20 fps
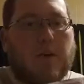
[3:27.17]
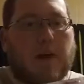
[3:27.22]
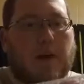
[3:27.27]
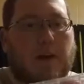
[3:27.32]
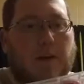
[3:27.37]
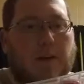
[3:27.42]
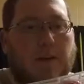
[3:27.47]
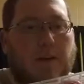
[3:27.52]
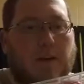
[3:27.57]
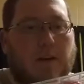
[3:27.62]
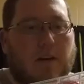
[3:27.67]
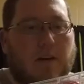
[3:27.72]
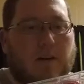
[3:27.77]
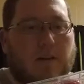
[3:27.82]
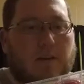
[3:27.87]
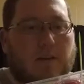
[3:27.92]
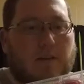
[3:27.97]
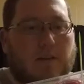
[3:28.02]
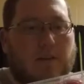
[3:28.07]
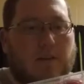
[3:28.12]
by, I
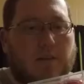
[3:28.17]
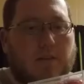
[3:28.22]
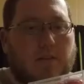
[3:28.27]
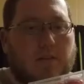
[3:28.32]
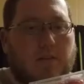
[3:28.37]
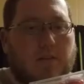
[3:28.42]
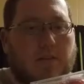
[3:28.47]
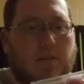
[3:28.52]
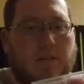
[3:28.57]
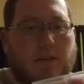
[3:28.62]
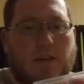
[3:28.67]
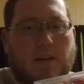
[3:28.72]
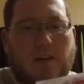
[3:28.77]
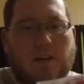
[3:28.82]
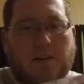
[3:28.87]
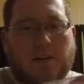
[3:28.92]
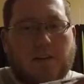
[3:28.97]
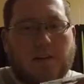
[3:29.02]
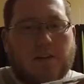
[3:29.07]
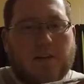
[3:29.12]

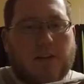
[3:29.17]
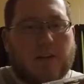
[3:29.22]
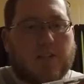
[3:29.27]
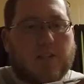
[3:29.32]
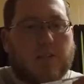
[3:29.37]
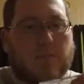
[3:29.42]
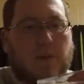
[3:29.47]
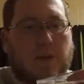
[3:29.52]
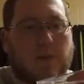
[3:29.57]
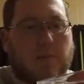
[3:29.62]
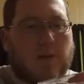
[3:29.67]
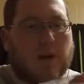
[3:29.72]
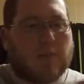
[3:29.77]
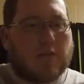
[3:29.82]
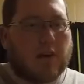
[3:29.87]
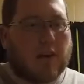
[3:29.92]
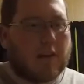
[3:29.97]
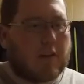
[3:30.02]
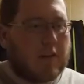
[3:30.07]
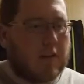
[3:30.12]
think they're actually made by
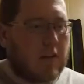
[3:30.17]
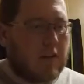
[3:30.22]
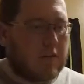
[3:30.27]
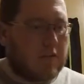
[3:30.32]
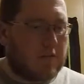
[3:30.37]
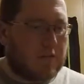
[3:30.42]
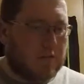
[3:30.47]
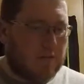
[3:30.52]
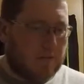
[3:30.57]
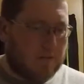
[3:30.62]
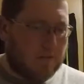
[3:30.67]
Rod Glove.